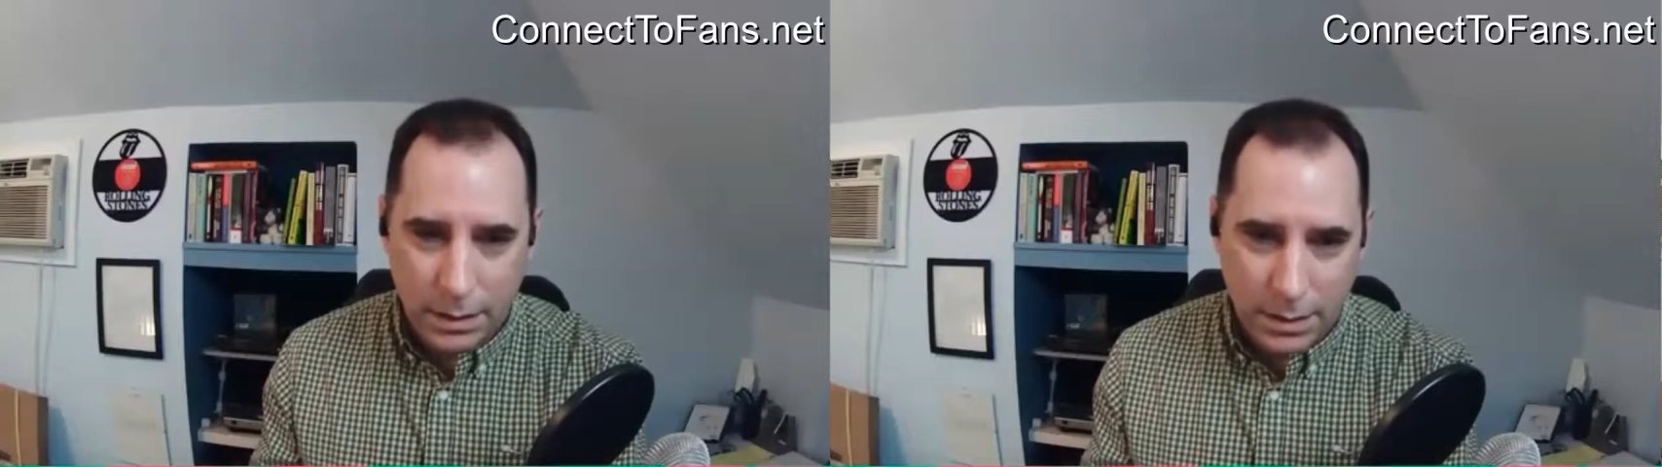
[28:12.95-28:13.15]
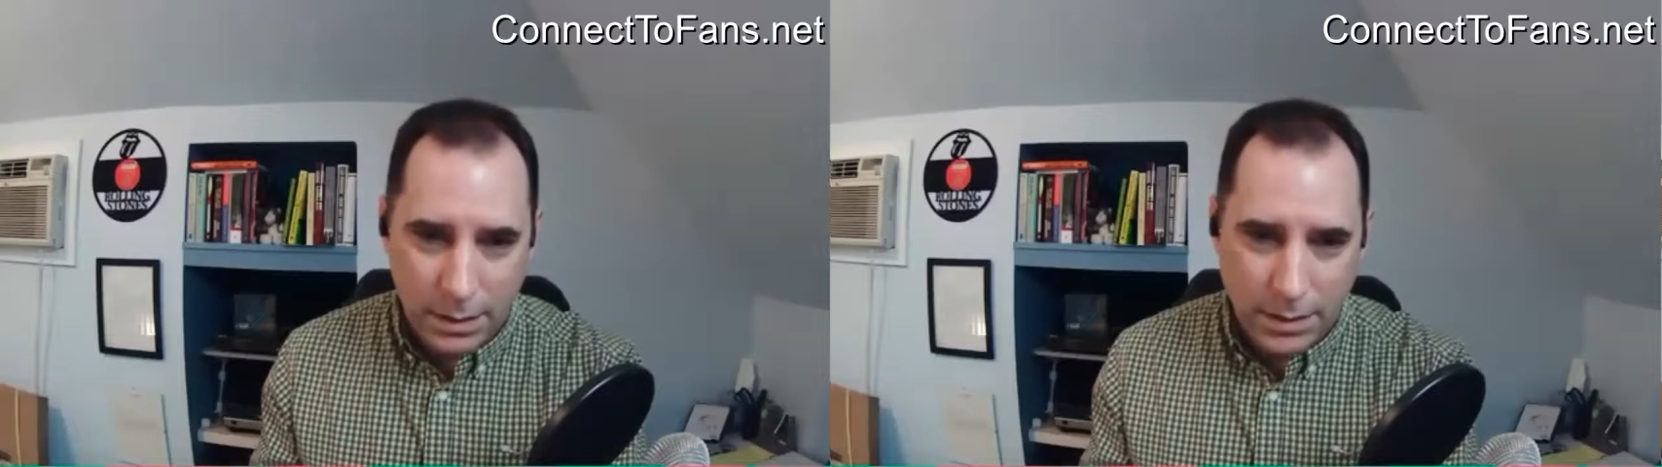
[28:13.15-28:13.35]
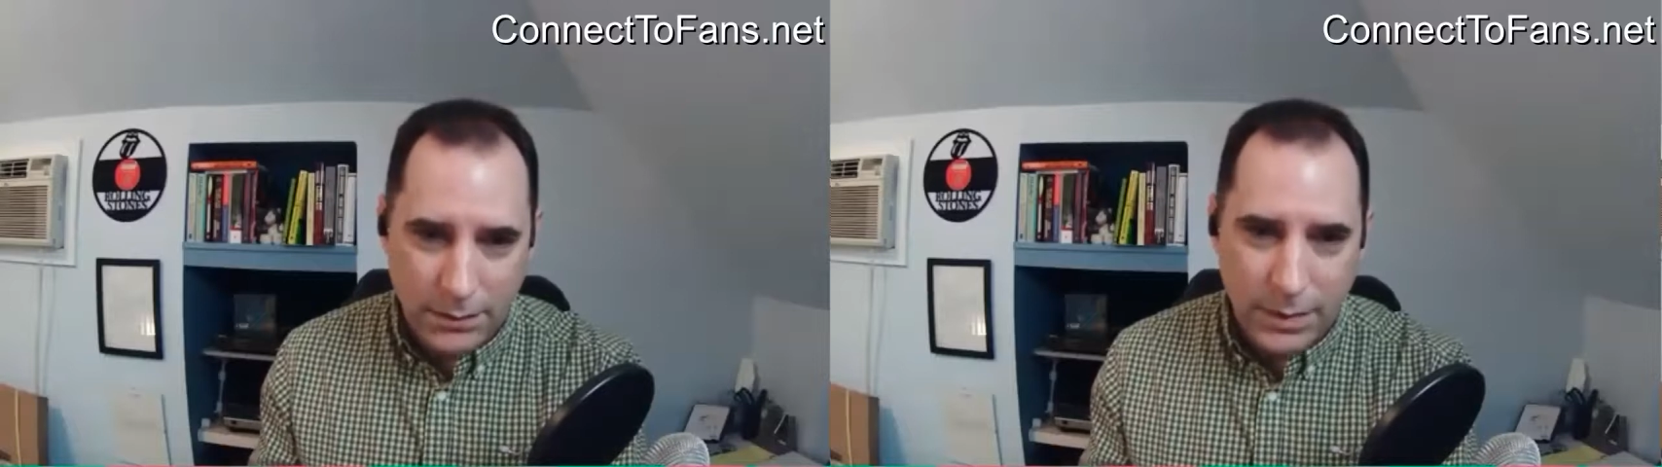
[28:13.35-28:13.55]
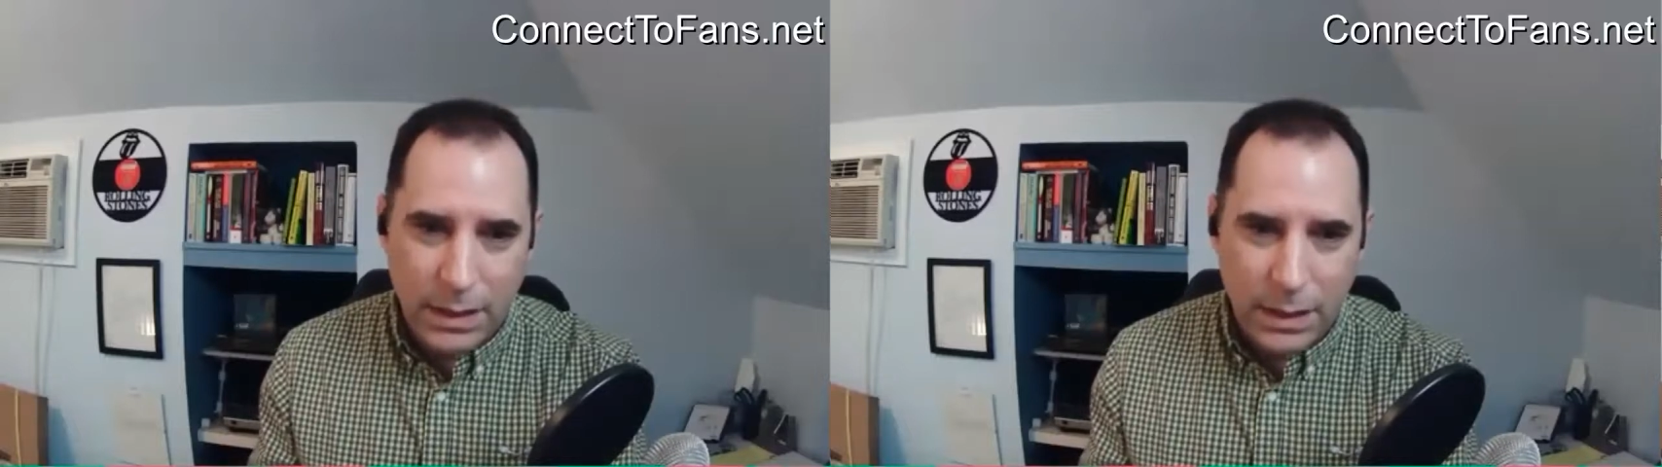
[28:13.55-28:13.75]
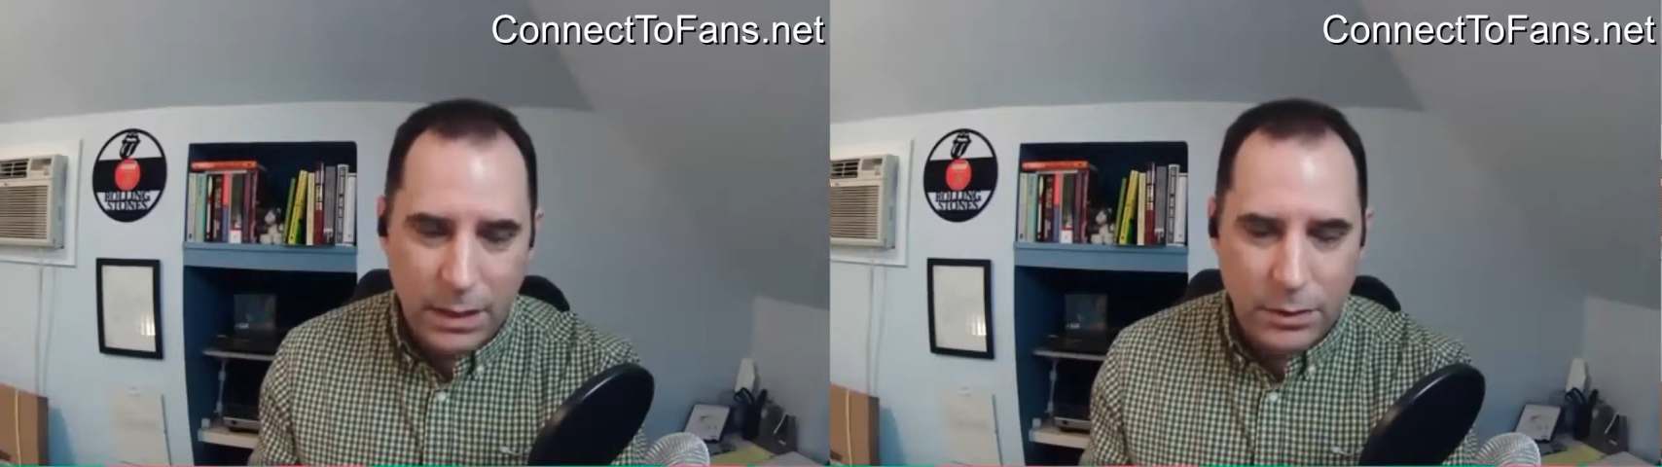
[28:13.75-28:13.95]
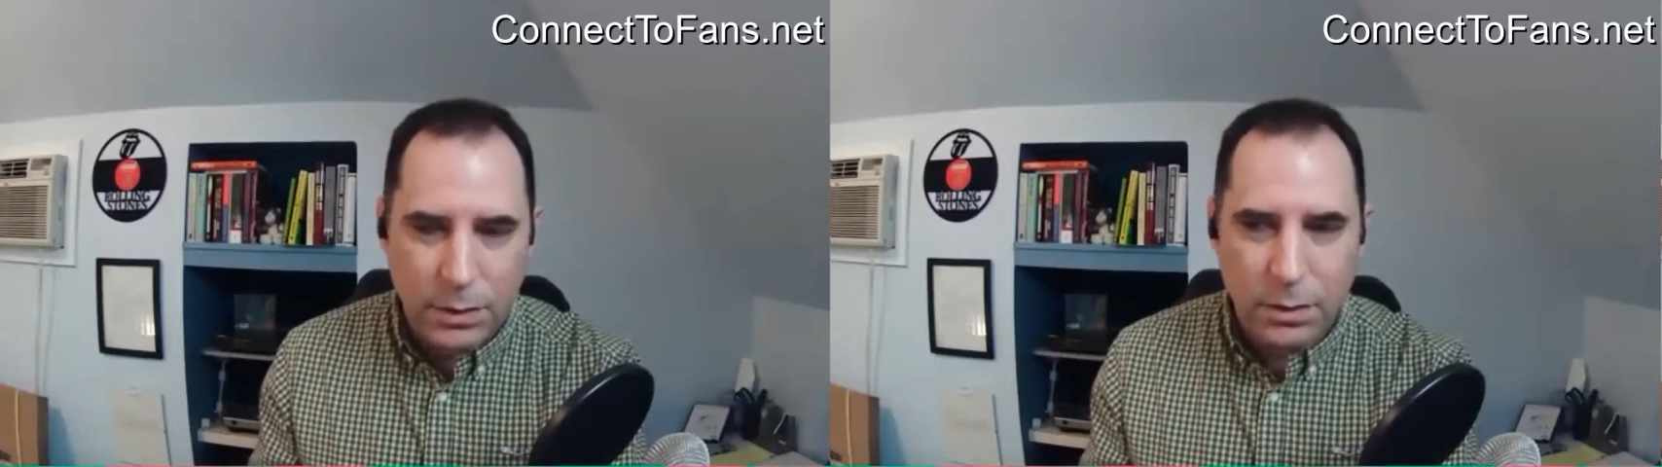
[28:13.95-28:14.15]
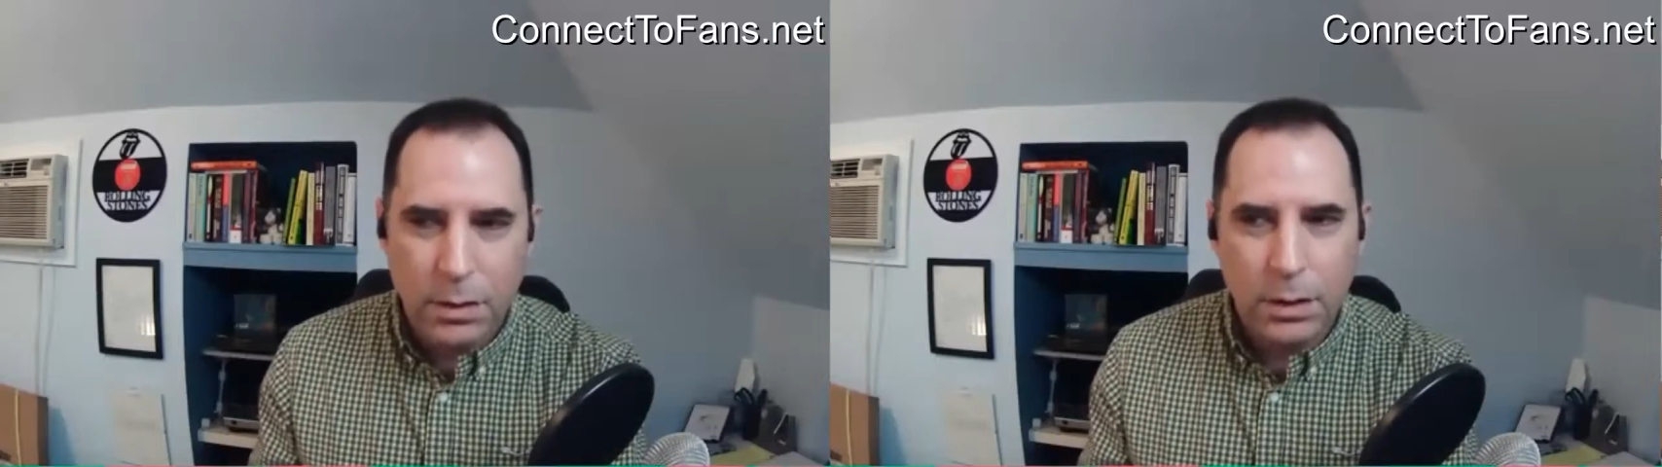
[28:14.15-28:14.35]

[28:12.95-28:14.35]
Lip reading: and things of that nature.